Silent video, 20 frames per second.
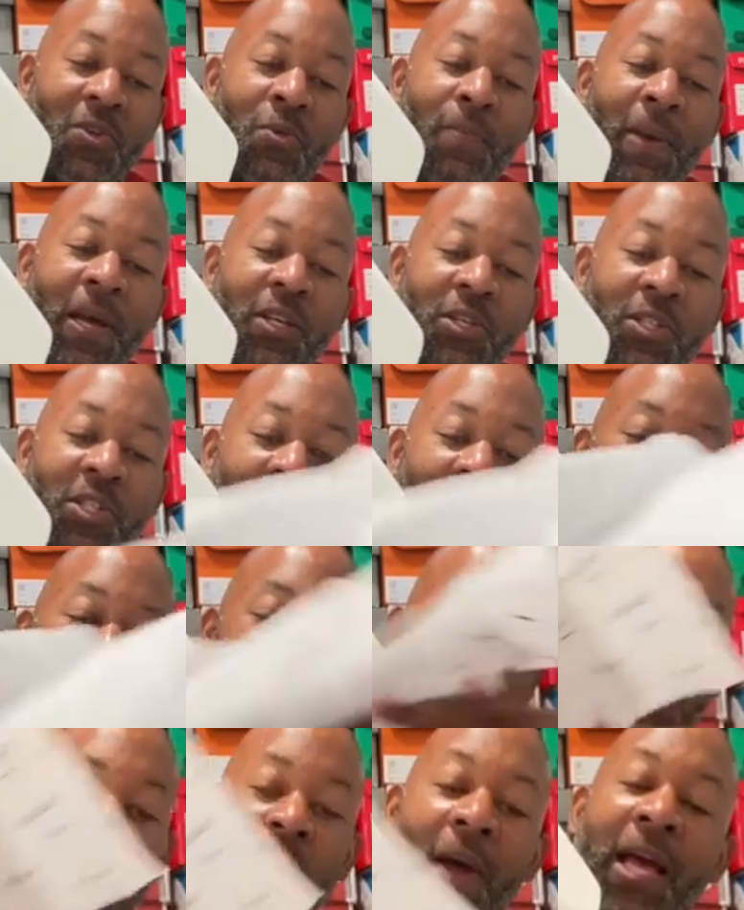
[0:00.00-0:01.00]
making sure
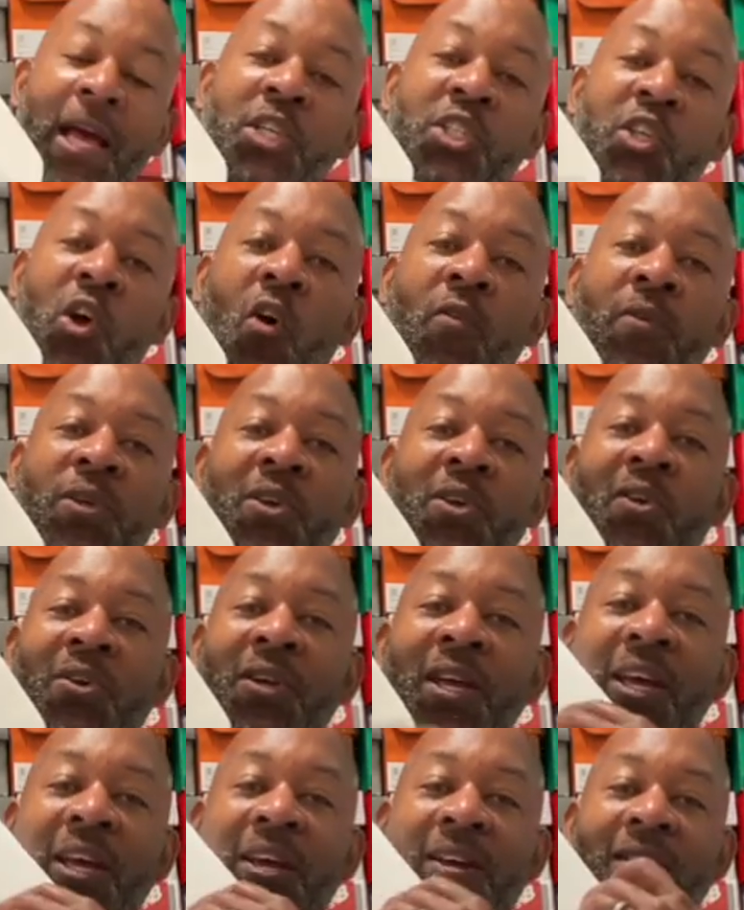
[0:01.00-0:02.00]
there's no anchovies
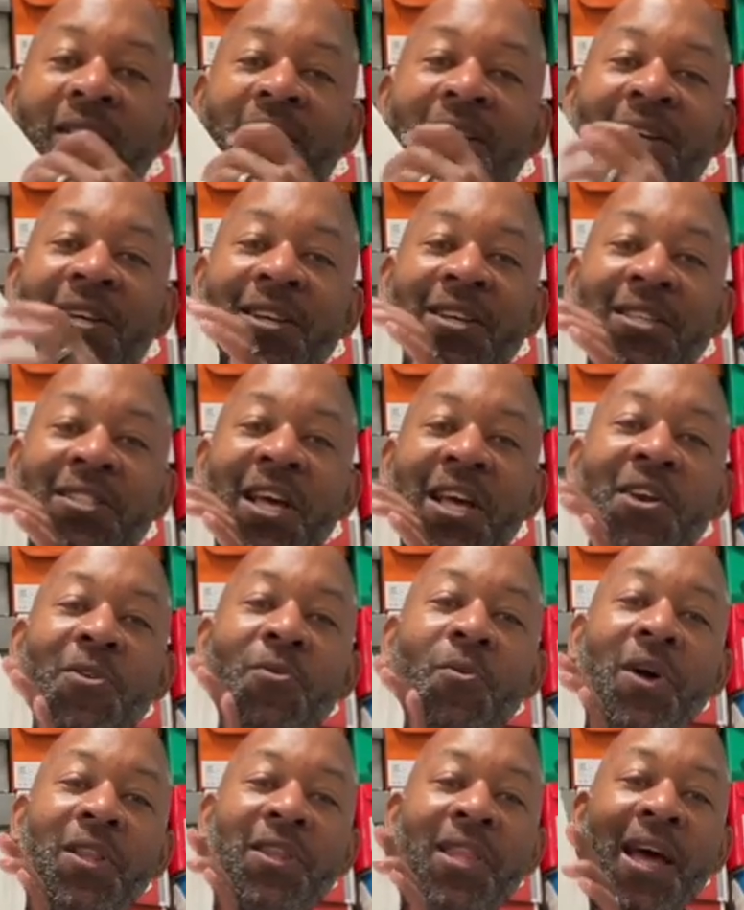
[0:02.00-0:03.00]
on here because they
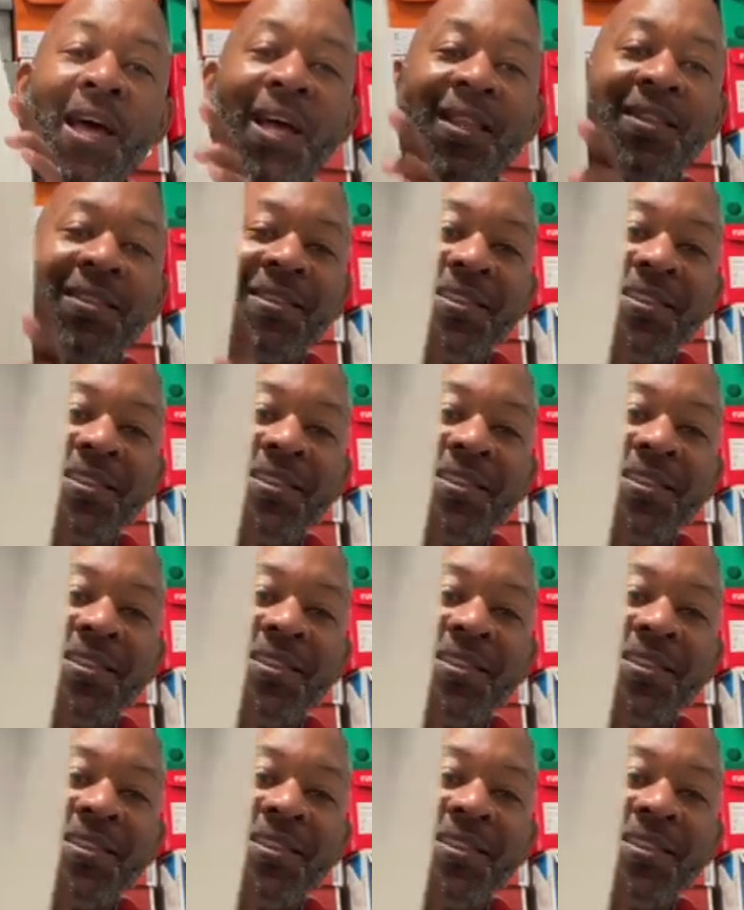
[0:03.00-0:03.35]
don't want that.